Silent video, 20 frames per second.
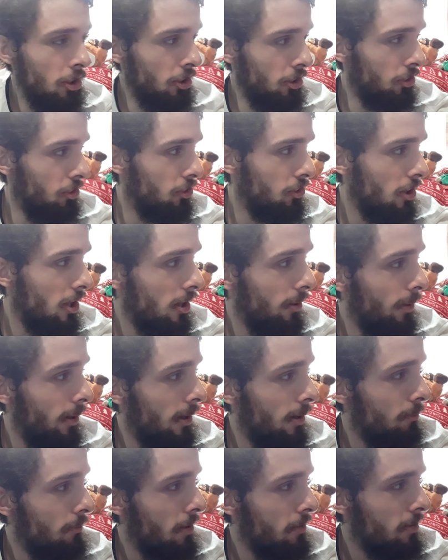so,
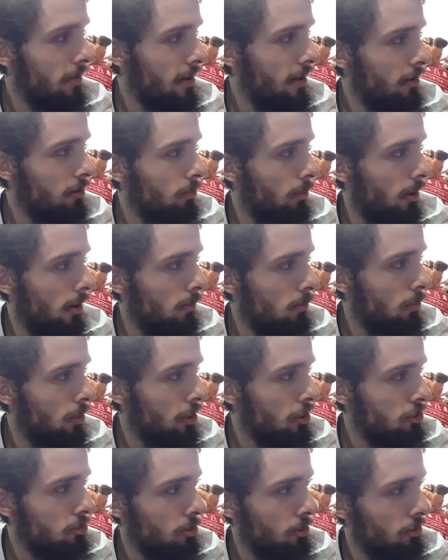um, then the other one,
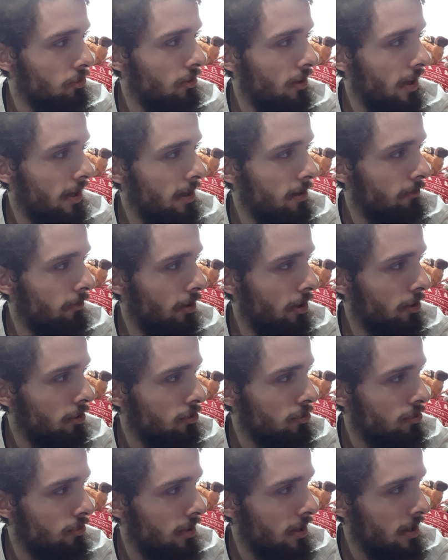which was the
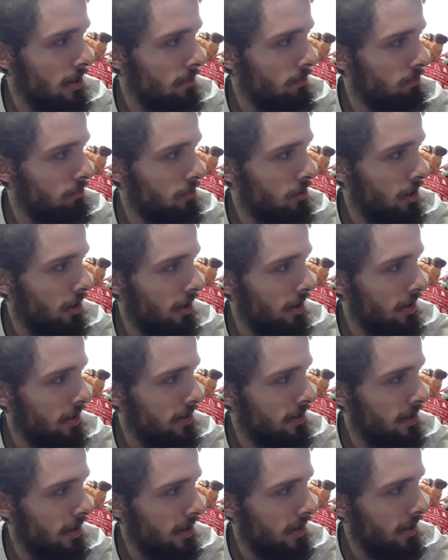anniversary
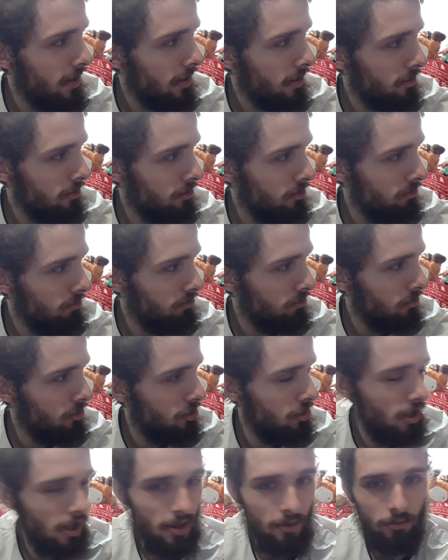Titanic
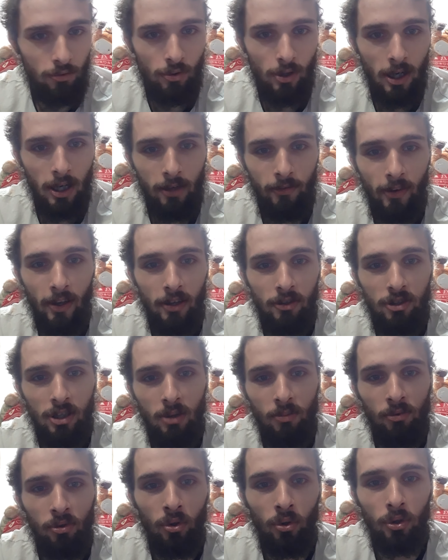soundtrack that
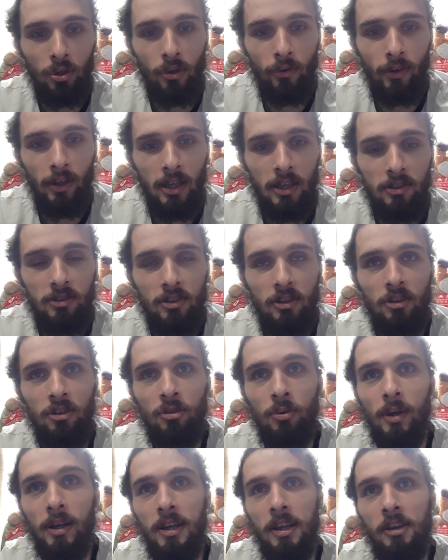James Horner released in
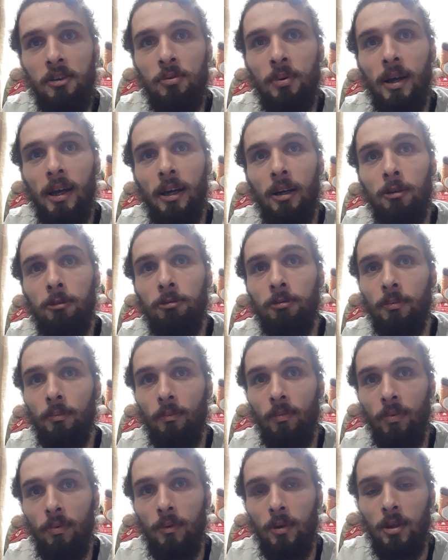2012,
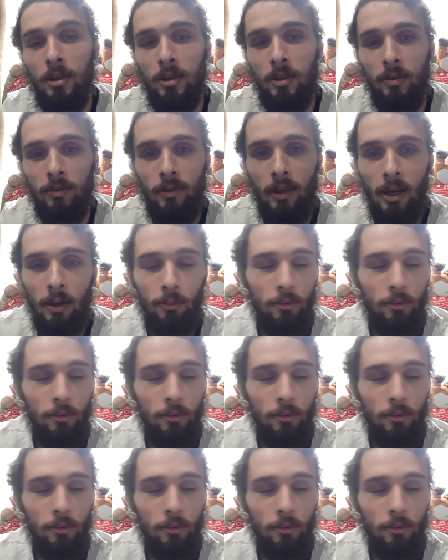that